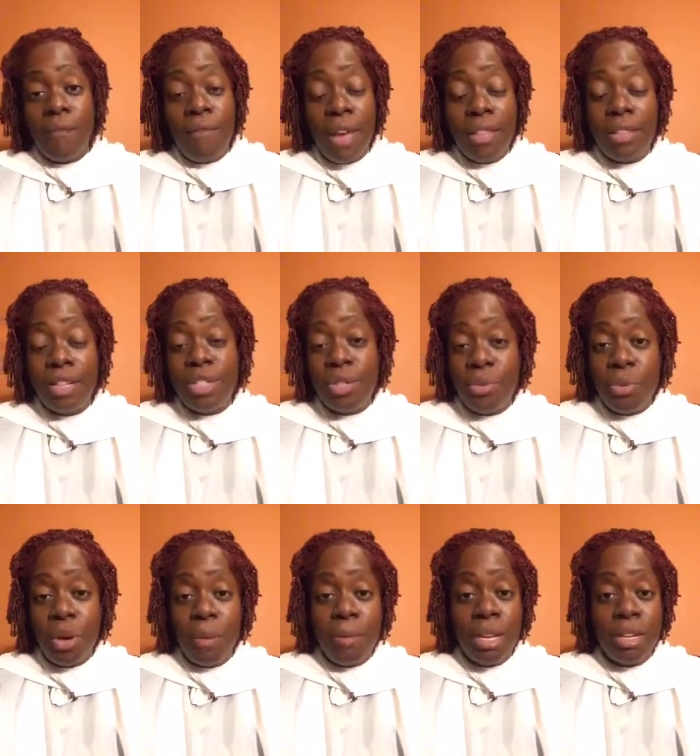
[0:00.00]
event that you
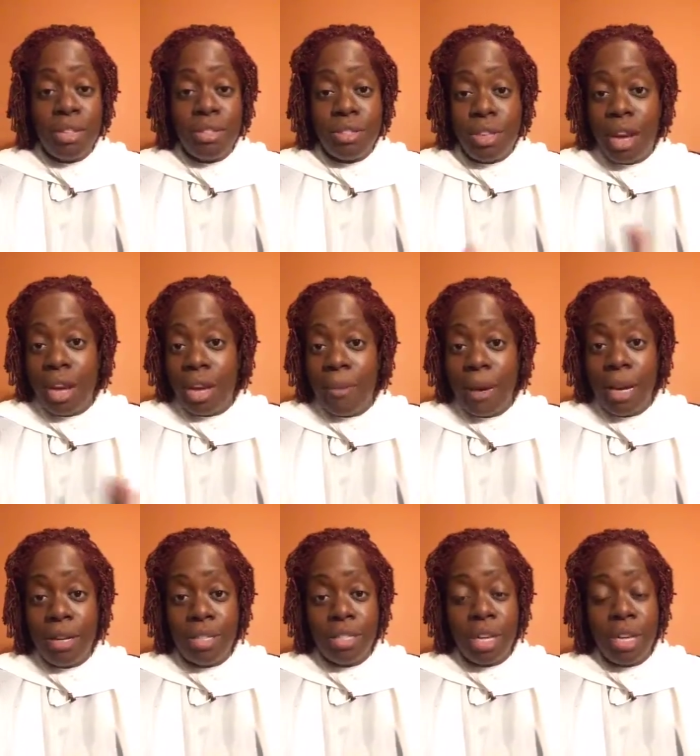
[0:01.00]
want me to talk
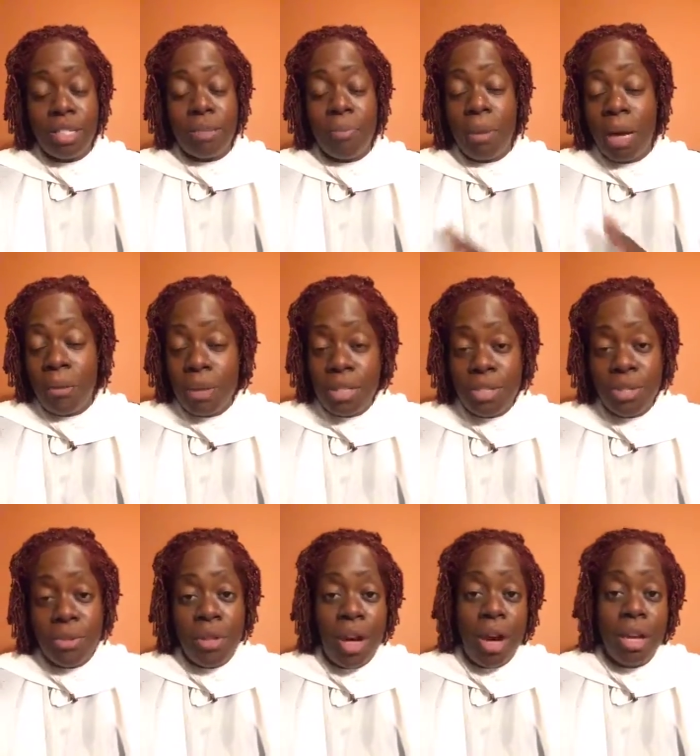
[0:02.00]
about, discuss, and publish
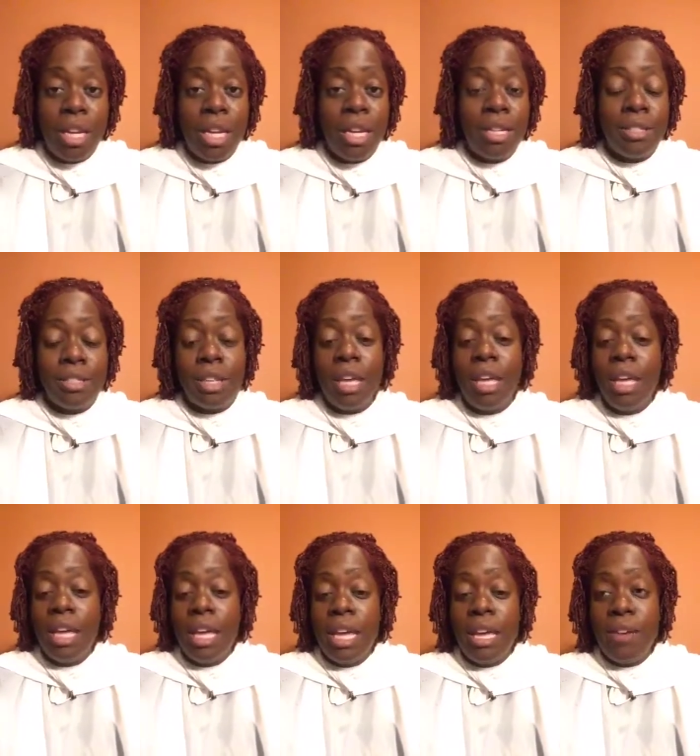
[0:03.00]
to the audience,
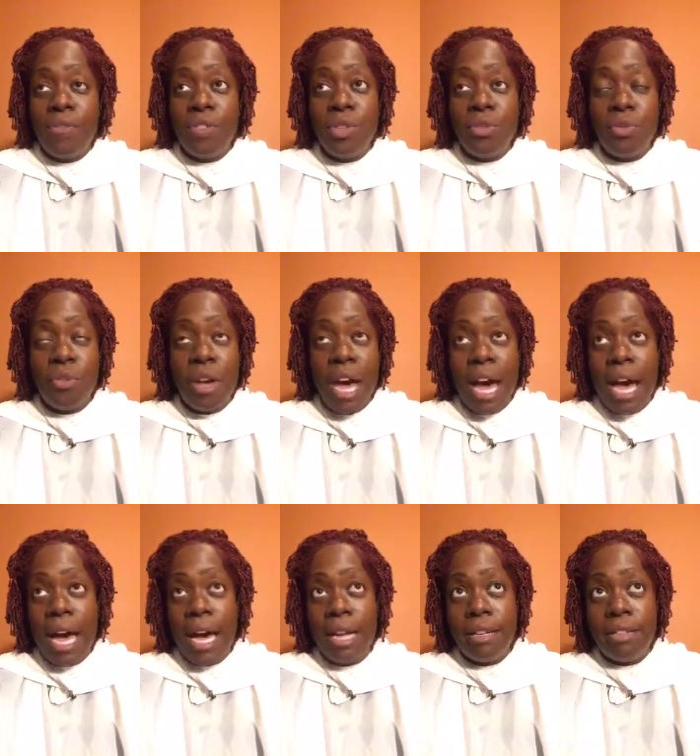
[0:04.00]
if you've
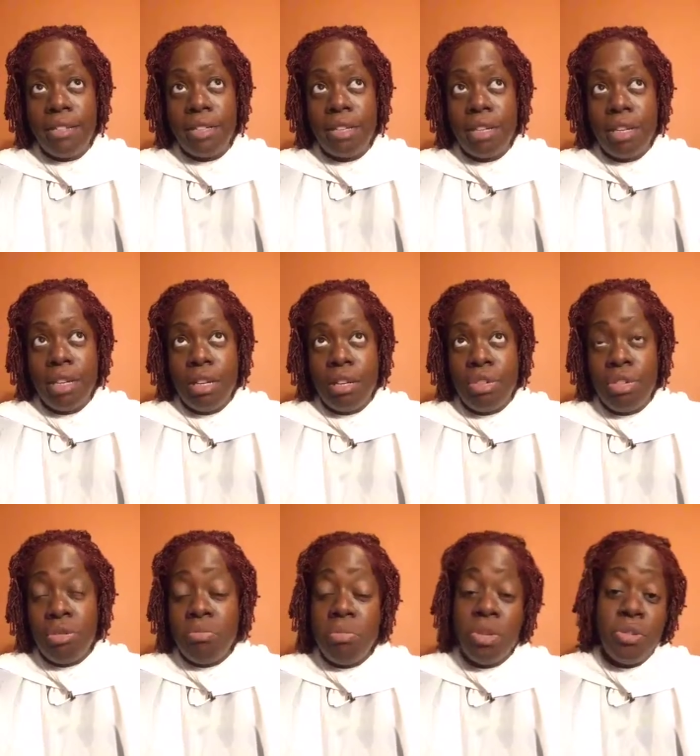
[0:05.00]
got
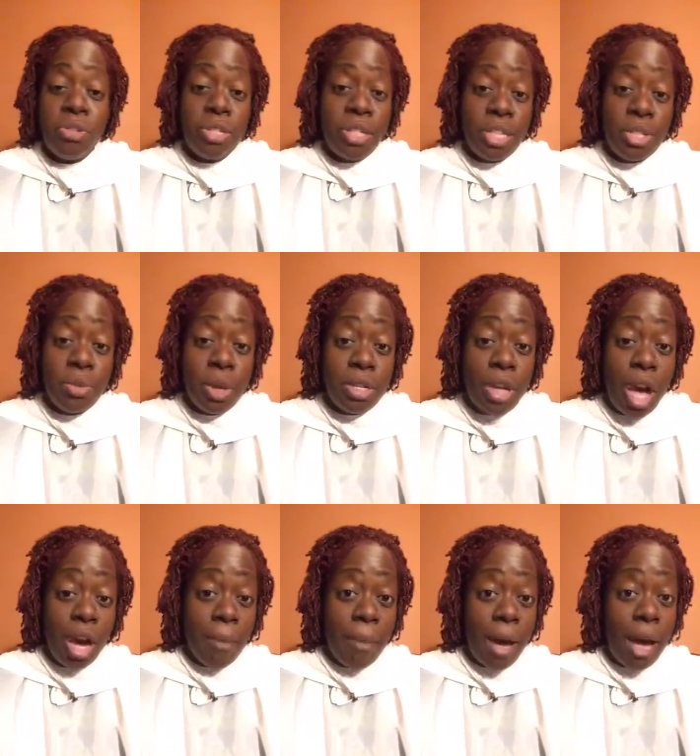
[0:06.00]
new music that you want to
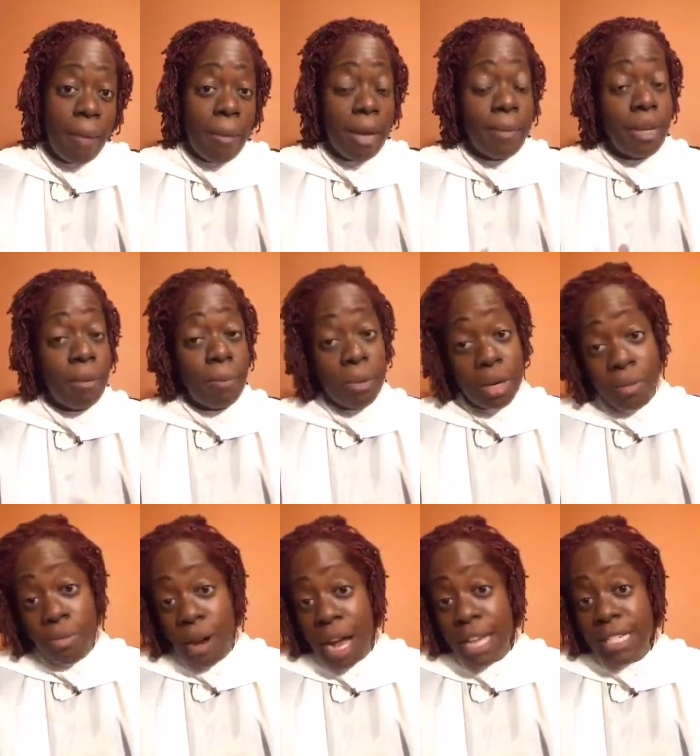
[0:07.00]
talk about, maybe a
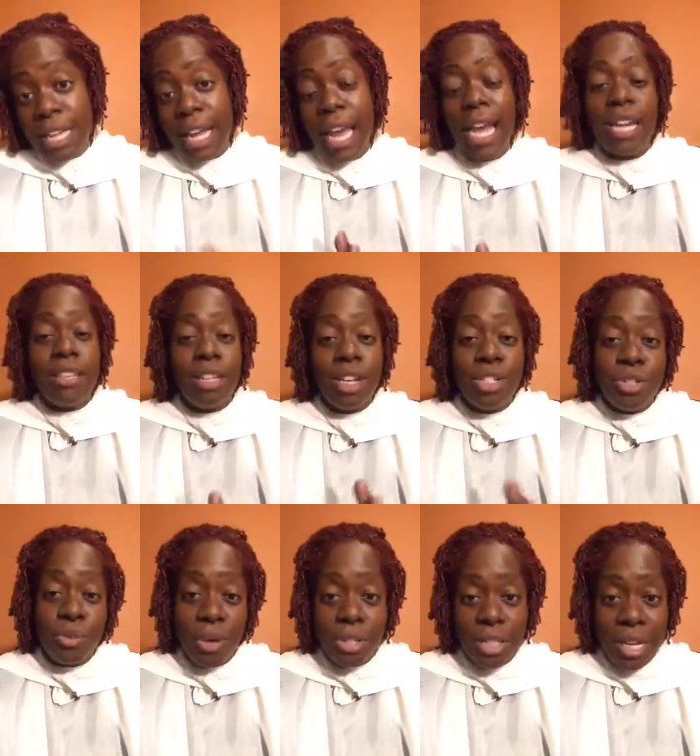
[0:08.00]
book project, anything that
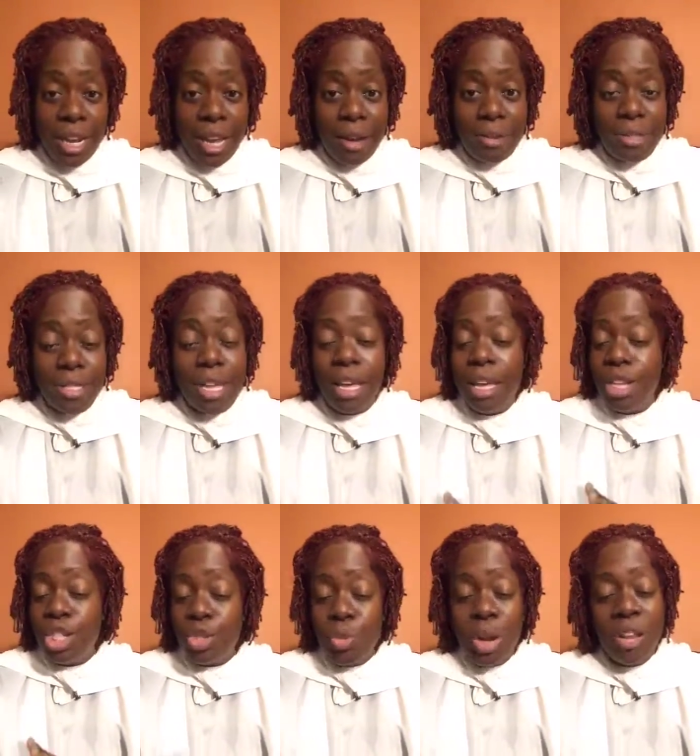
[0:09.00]
you want to announce.
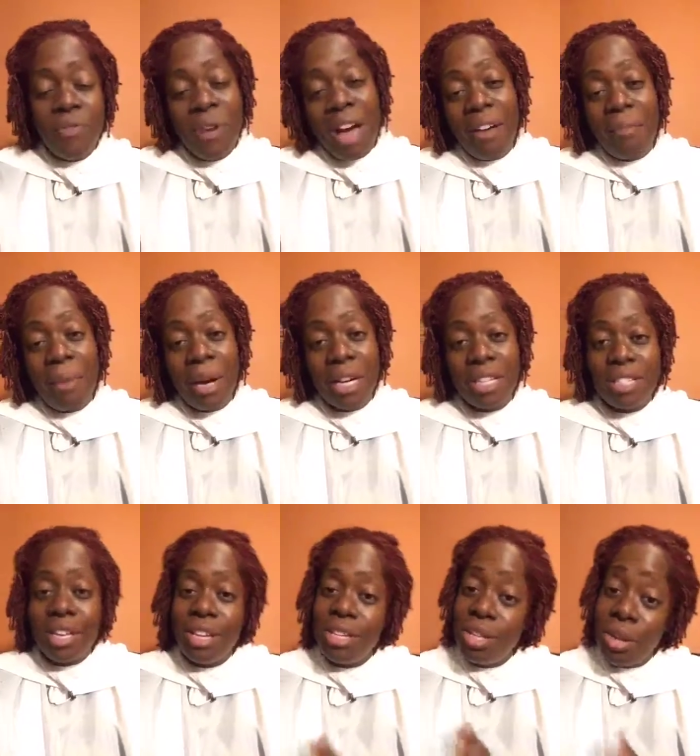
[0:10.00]
25 bucks,
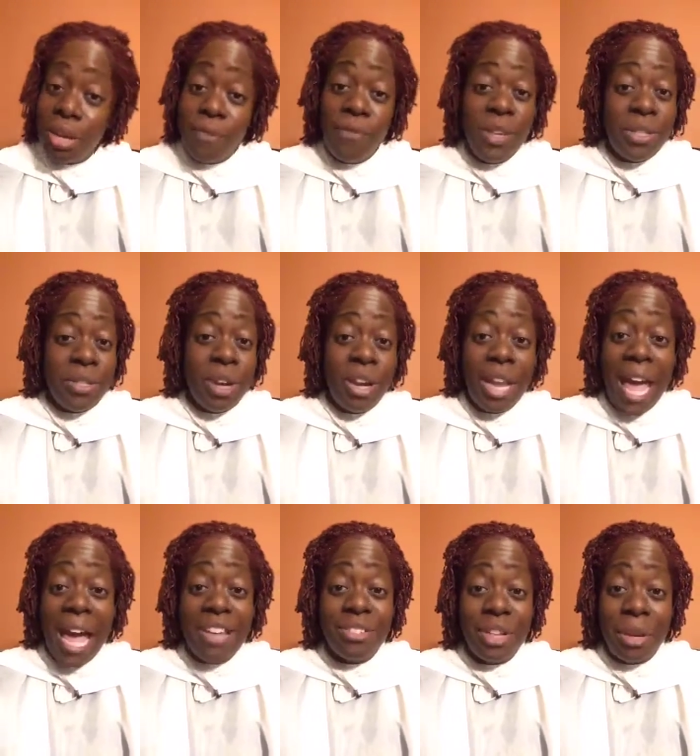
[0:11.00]
you get featured on the
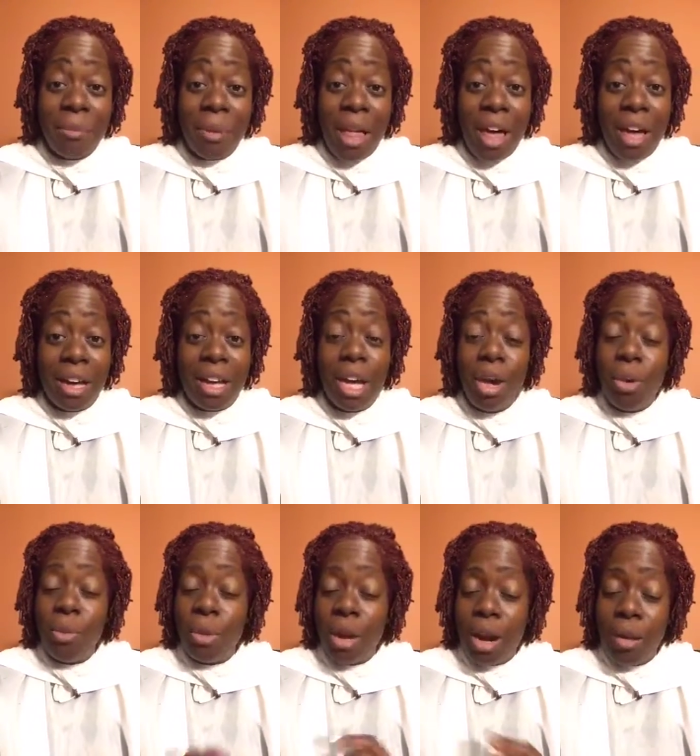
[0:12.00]
Ash Today blog.
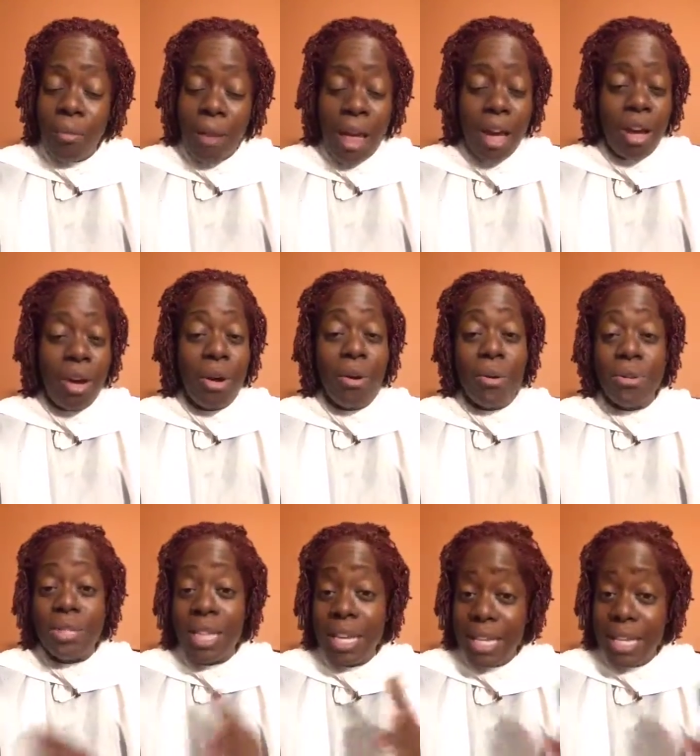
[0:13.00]
We, our blog goes